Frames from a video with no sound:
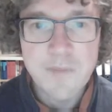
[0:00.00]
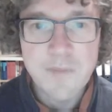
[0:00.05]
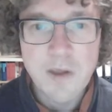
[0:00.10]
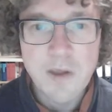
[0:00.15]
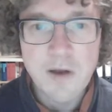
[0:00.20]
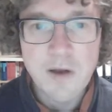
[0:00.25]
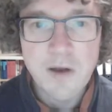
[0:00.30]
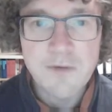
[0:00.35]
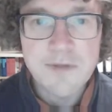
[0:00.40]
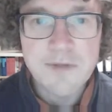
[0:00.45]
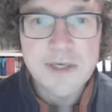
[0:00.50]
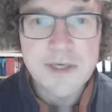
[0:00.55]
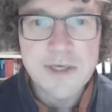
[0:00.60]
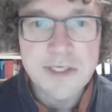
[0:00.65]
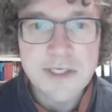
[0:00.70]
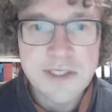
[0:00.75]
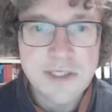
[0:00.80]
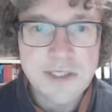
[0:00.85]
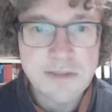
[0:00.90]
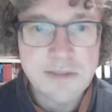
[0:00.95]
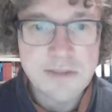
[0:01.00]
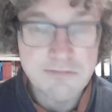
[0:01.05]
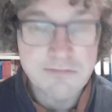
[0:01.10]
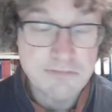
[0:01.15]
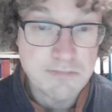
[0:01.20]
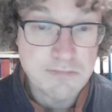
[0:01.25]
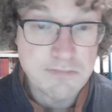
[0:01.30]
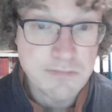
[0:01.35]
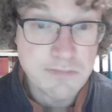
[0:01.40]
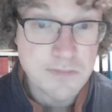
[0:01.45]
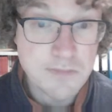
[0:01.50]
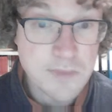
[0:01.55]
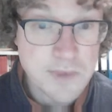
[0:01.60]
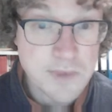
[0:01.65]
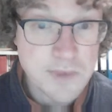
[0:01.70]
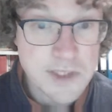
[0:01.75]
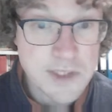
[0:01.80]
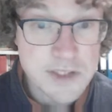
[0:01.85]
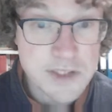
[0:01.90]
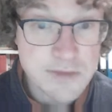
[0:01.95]
of this
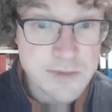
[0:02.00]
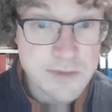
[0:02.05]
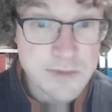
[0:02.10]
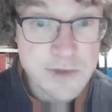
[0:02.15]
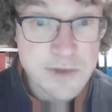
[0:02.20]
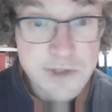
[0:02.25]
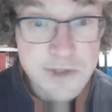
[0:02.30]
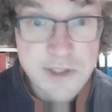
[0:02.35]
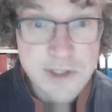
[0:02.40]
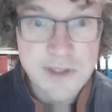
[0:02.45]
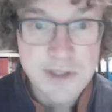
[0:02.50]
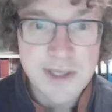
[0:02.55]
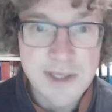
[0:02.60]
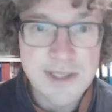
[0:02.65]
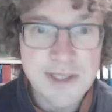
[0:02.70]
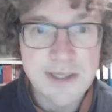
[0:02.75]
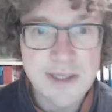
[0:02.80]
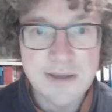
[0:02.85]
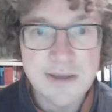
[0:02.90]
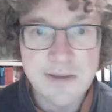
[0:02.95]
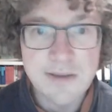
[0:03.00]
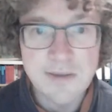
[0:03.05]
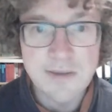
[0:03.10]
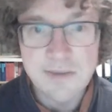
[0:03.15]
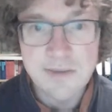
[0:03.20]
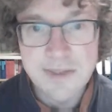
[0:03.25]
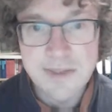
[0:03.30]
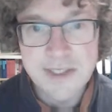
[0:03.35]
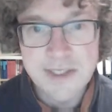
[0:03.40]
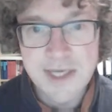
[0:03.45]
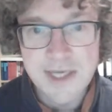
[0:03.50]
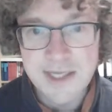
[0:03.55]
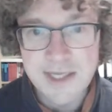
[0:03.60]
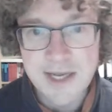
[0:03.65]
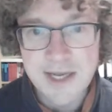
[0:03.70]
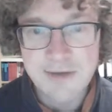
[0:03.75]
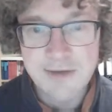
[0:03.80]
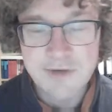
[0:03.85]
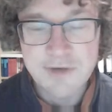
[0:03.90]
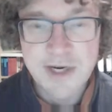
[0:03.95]
distribution that the z
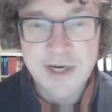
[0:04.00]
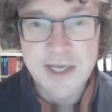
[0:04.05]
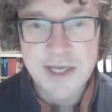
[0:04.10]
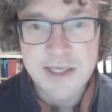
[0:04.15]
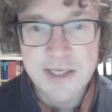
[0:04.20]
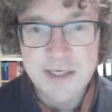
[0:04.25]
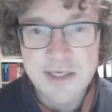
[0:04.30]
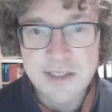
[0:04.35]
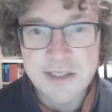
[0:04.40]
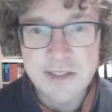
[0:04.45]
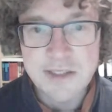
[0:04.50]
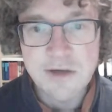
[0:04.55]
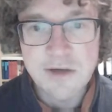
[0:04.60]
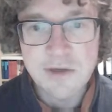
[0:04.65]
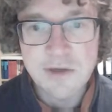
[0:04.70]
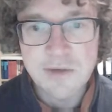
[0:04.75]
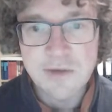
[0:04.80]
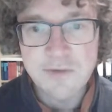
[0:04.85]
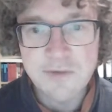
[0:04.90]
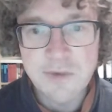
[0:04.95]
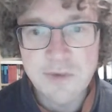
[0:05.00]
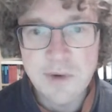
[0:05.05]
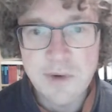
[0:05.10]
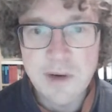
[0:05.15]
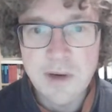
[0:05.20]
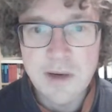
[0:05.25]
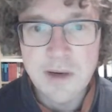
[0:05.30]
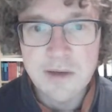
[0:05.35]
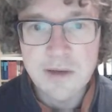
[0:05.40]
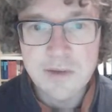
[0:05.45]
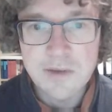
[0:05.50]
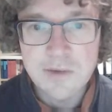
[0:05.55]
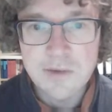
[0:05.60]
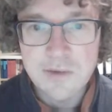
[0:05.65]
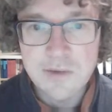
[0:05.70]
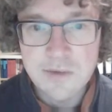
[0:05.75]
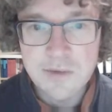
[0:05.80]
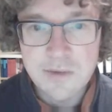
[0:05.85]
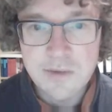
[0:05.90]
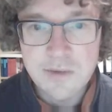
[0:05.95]
after n years is going to
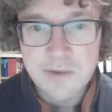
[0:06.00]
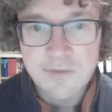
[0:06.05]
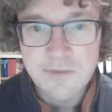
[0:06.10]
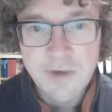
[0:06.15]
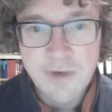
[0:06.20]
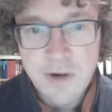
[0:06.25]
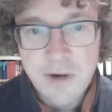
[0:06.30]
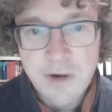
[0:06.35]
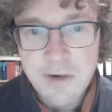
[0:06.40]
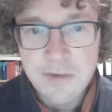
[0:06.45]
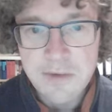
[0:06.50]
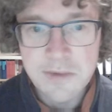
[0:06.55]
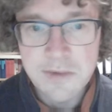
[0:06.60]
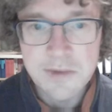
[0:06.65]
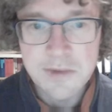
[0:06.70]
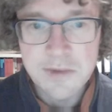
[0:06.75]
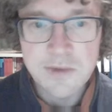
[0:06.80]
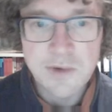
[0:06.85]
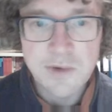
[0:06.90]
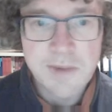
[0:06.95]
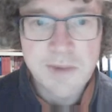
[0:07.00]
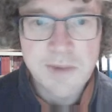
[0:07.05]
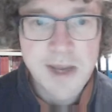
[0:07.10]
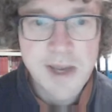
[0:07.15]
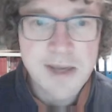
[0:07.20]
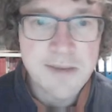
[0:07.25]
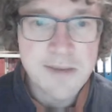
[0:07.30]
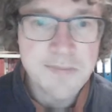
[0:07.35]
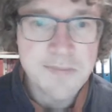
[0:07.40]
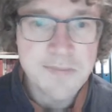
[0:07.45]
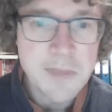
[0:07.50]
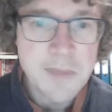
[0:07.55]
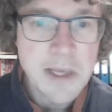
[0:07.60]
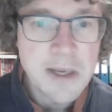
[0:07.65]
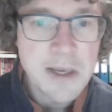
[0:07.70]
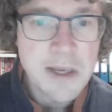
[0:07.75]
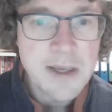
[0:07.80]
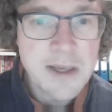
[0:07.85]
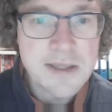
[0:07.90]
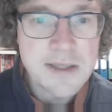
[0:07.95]
follow, to obey,
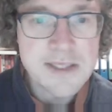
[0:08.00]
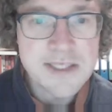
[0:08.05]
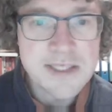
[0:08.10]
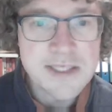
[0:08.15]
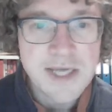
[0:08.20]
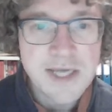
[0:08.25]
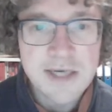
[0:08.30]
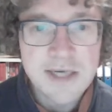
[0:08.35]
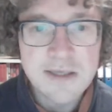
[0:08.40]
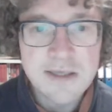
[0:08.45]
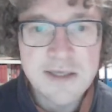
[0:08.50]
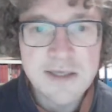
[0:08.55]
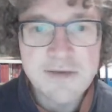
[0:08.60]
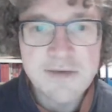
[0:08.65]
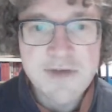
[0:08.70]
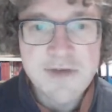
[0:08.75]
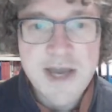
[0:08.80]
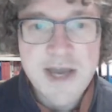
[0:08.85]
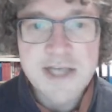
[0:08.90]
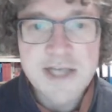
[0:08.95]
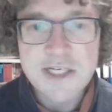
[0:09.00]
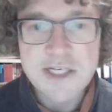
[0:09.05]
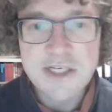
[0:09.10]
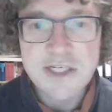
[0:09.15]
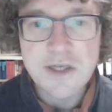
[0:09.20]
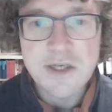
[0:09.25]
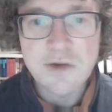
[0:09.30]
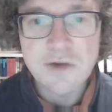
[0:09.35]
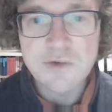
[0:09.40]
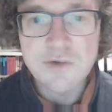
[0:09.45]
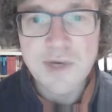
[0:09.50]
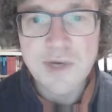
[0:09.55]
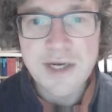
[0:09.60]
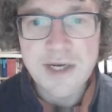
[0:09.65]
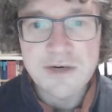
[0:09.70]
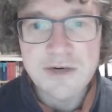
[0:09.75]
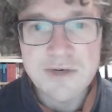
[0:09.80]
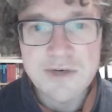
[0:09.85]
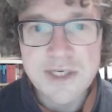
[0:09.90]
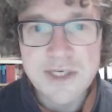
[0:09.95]
the standard deviation is going to
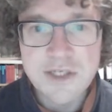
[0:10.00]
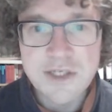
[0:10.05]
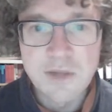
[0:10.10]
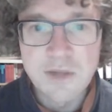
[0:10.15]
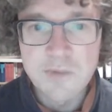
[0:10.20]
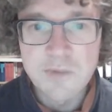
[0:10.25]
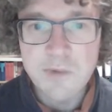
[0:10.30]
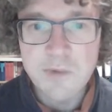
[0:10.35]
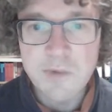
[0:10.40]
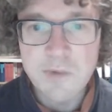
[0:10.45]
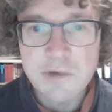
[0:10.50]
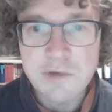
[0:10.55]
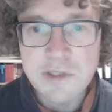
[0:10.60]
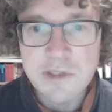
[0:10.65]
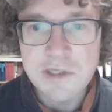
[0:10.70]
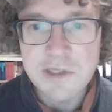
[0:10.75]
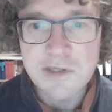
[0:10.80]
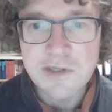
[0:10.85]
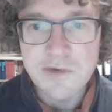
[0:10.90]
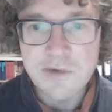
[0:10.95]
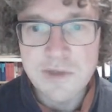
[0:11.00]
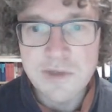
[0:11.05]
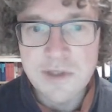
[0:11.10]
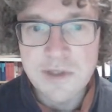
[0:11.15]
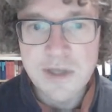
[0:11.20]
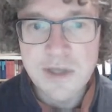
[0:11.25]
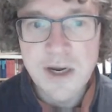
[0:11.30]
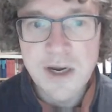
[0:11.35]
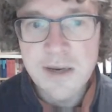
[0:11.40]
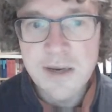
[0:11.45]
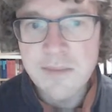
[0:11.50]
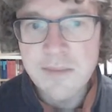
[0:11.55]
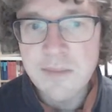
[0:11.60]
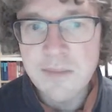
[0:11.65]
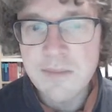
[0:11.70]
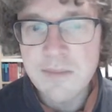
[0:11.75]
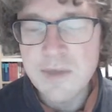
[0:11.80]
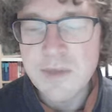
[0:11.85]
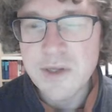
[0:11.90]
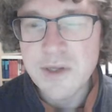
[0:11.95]
increase not proportionally to the time,
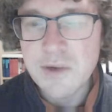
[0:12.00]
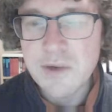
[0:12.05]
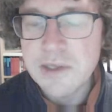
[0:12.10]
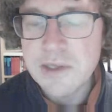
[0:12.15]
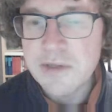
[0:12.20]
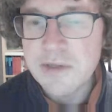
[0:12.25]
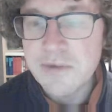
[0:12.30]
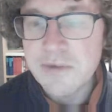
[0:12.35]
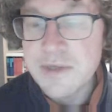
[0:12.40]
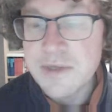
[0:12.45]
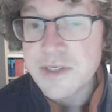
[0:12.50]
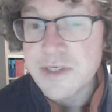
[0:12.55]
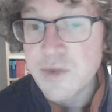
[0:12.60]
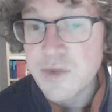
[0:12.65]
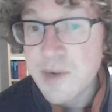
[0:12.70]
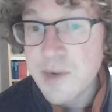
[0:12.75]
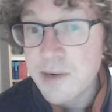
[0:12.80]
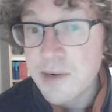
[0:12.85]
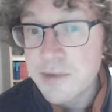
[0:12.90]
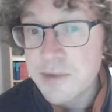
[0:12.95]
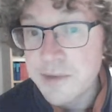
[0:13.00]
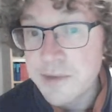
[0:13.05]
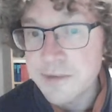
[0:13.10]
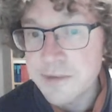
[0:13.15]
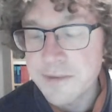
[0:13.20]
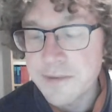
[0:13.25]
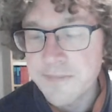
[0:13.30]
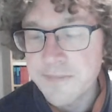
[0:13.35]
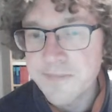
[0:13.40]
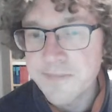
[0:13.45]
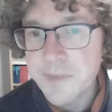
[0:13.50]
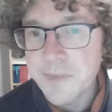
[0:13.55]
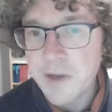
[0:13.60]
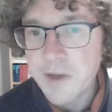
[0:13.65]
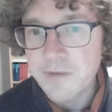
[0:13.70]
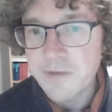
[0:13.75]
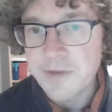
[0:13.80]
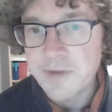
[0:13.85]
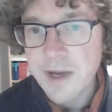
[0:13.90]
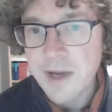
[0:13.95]
but only to the square root
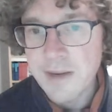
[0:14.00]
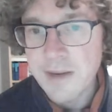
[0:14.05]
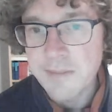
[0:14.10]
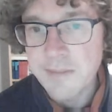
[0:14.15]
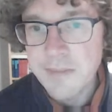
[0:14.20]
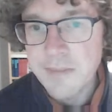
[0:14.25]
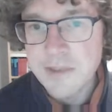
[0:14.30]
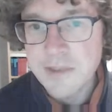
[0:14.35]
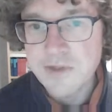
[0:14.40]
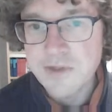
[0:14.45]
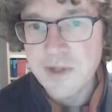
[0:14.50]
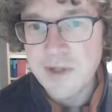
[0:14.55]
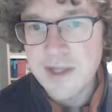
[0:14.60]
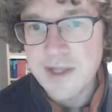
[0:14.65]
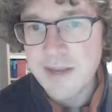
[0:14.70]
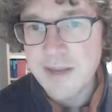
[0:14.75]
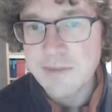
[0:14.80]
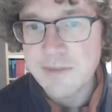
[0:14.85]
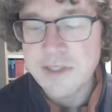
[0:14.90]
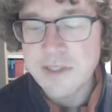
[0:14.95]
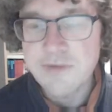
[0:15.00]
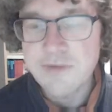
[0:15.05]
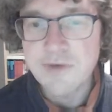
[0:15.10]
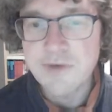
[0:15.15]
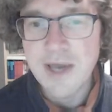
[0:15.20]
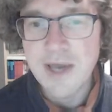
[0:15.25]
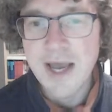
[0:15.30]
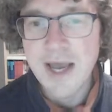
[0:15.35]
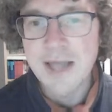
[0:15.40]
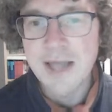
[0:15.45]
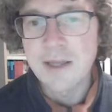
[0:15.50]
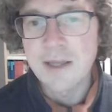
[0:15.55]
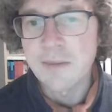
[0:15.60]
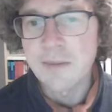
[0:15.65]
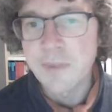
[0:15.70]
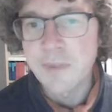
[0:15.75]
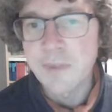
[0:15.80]
of time. So that happens if you add up